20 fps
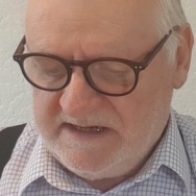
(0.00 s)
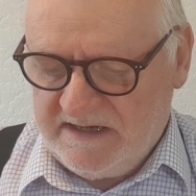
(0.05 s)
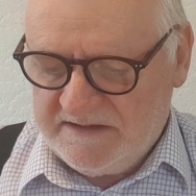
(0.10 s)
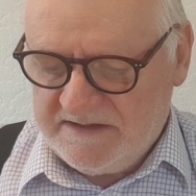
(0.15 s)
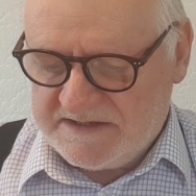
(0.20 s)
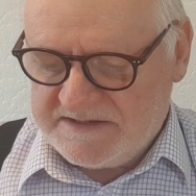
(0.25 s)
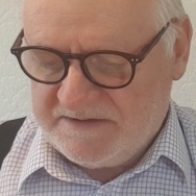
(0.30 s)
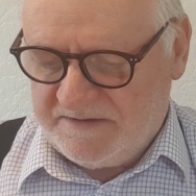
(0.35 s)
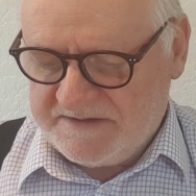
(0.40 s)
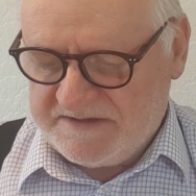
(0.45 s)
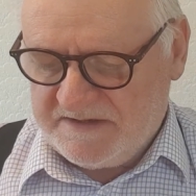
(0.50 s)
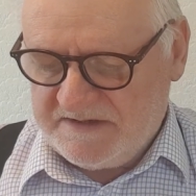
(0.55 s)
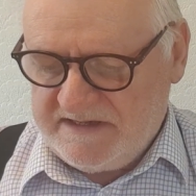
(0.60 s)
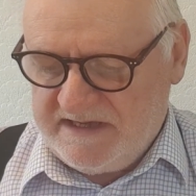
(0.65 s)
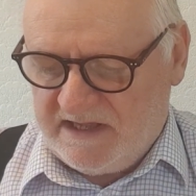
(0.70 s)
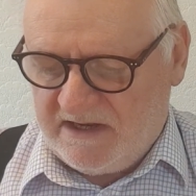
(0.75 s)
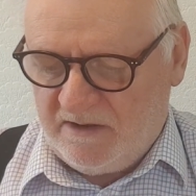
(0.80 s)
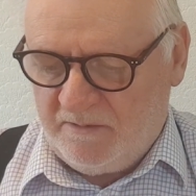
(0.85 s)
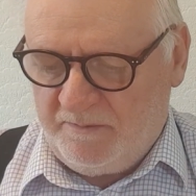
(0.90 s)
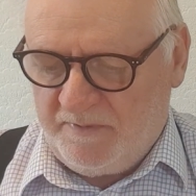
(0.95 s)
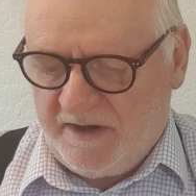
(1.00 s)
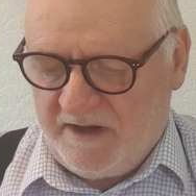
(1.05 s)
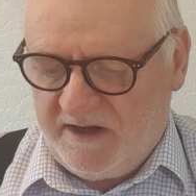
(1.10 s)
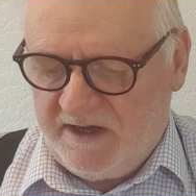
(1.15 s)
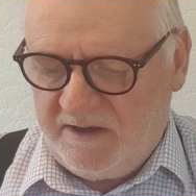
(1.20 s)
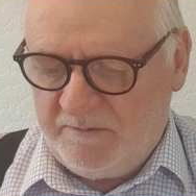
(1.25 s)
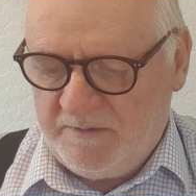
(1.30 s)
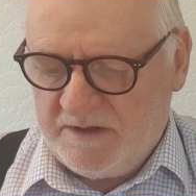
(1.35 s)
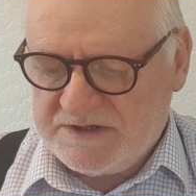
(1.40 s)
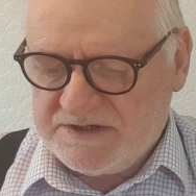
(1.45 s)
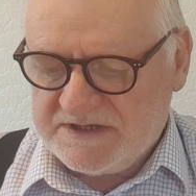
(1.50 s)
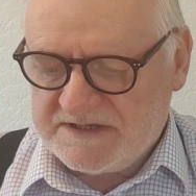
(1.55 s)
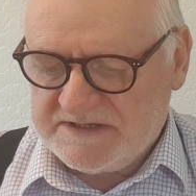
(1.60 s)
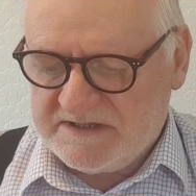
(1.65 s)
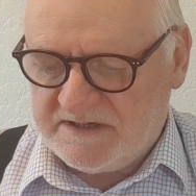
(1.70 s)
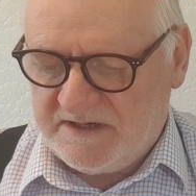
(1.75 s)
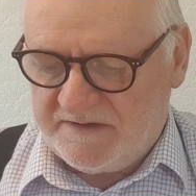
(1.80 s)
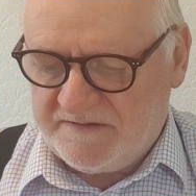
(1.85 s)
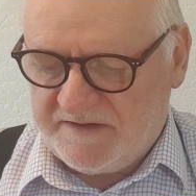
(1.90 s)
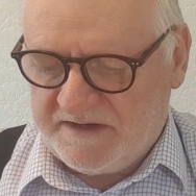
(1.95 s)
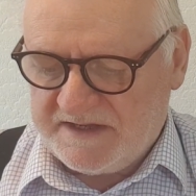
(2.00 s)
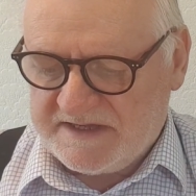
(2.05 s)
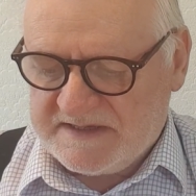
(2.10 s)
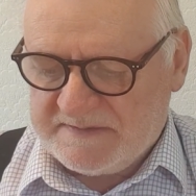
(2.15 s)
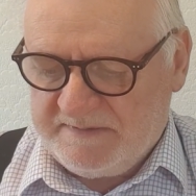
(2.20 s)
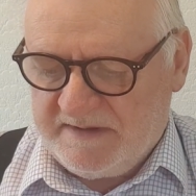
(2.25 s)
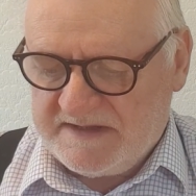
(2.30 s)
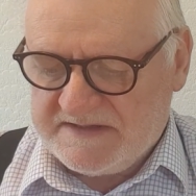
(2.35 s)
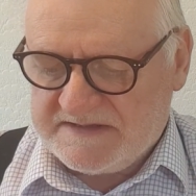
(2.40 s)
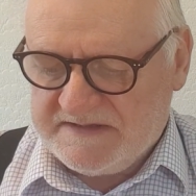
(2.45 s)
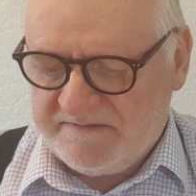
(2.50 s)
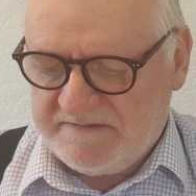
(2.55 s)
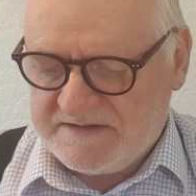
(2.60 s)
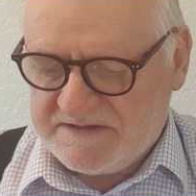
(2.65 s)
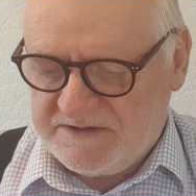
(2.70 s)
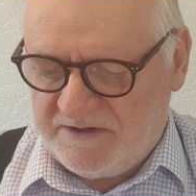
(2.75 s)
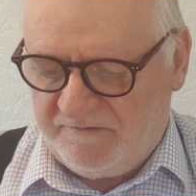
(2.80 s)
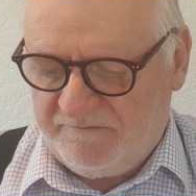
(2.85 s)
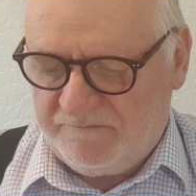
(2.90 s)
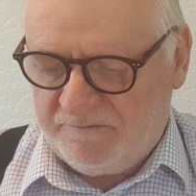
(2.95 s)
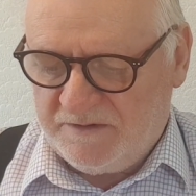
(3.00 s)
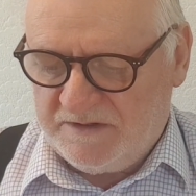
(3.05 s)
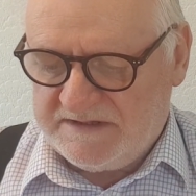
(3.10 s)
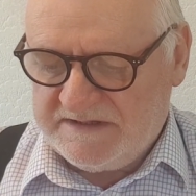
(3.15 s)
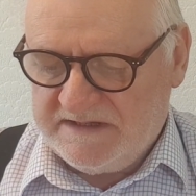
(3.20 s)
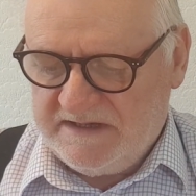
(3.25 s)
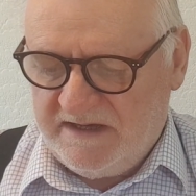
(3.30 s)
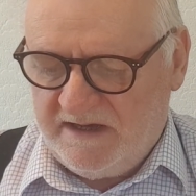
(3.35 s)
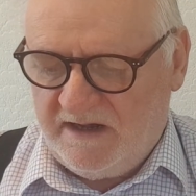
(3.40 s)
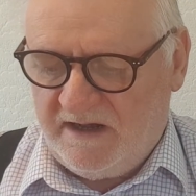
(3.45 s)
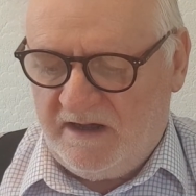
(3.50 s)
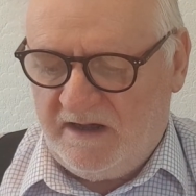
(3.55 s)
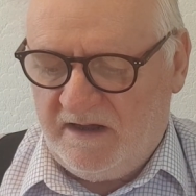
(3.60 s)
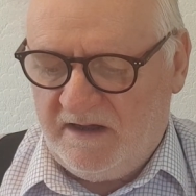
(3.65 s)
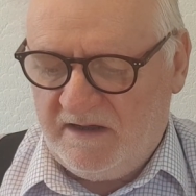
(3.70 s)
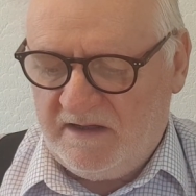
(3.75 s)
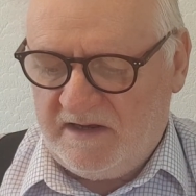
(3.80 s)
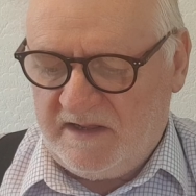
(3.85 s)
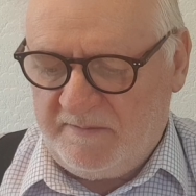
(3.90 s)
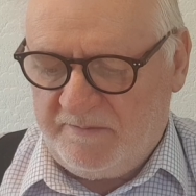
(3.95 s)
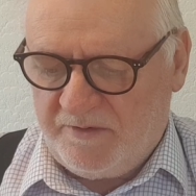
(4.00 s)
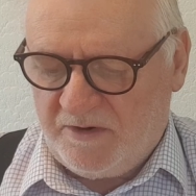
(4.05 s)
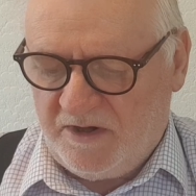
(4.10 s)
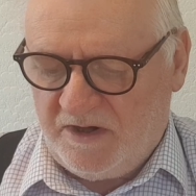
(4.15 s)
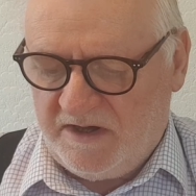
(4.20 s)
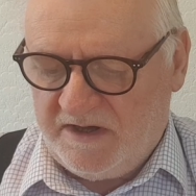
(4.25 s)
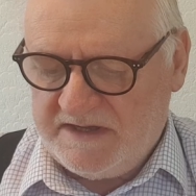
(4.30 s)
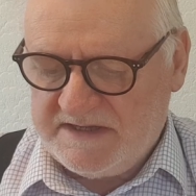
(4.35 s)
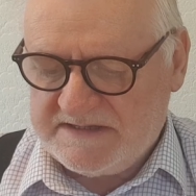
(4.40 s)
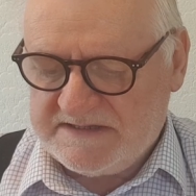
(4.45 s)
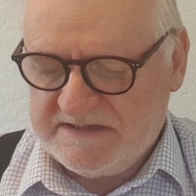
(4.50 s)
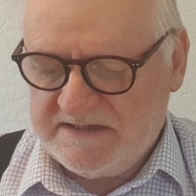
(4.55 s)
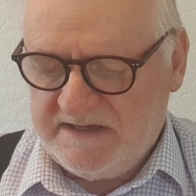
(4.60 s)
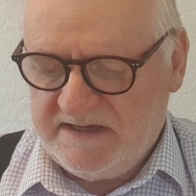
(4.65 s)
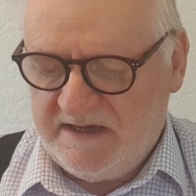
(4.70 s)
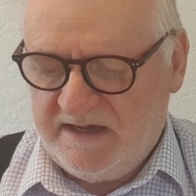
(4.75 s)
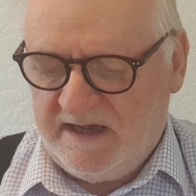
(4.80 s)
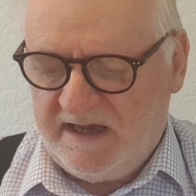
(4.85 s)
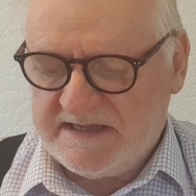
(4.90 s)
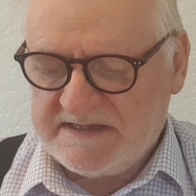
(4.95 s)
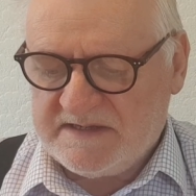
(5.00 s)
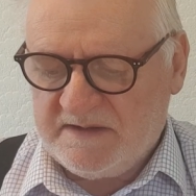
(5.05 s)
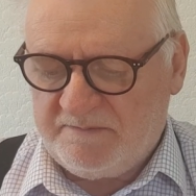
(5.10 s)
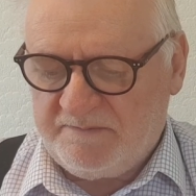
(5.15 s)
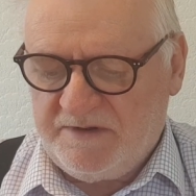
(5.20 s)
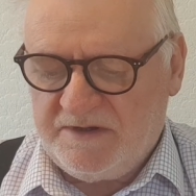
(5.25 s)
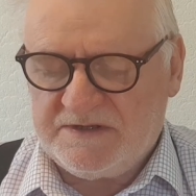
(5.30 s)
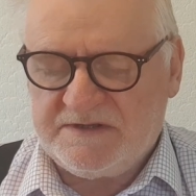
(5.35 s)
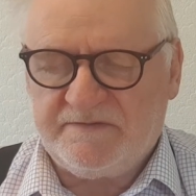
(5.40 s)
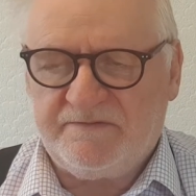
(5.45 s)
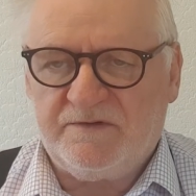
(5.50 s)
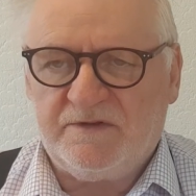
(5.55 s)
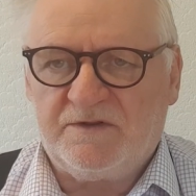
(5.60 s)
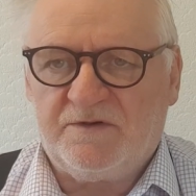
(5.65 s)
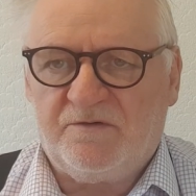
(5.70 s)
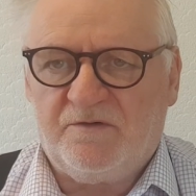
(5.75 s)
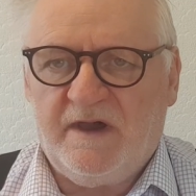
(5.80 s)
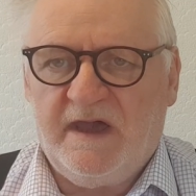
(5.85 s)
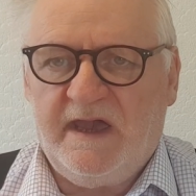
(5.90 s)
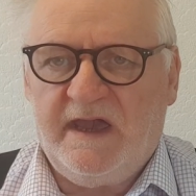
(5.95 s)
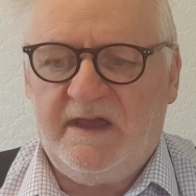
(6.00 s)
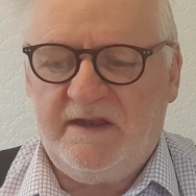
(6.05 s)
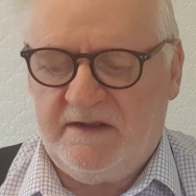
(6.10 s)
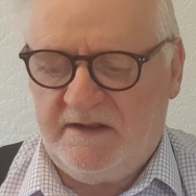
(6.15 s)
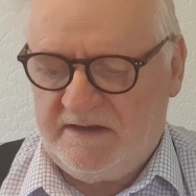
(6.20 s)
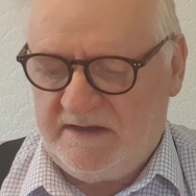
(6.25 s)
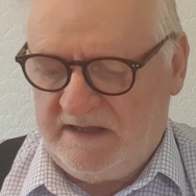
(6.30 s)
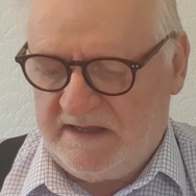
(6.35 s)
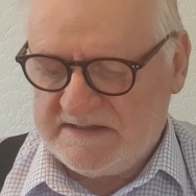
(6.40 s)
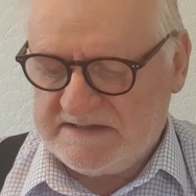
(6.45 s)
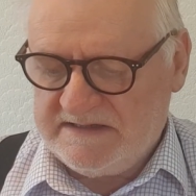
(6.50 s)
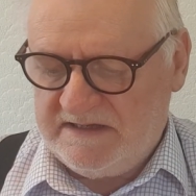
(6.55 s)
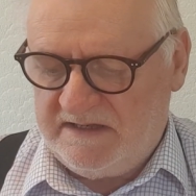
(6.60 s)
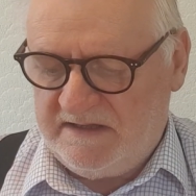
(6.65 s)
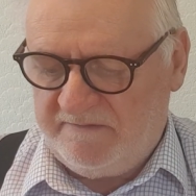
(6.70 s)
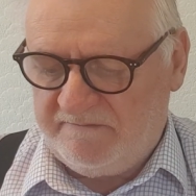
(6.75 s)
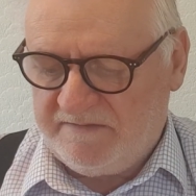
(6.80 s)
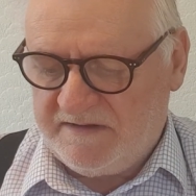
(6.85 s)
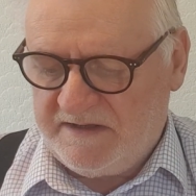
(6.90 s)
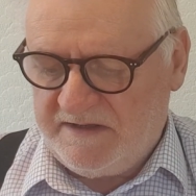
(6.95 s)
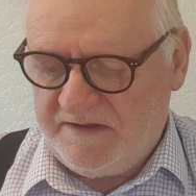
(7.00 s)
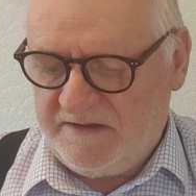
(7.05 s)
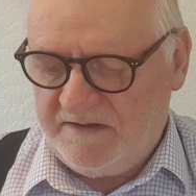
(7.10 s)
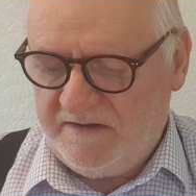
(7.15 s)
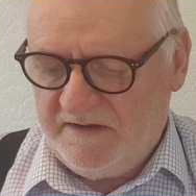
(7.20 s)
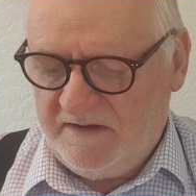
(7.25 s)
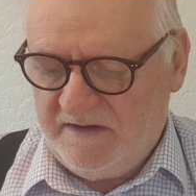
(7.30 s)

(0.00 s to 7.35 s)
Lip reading: There's also yellow pine, which is another expensive softwood, highly prized, has a beautiful grain and has lovely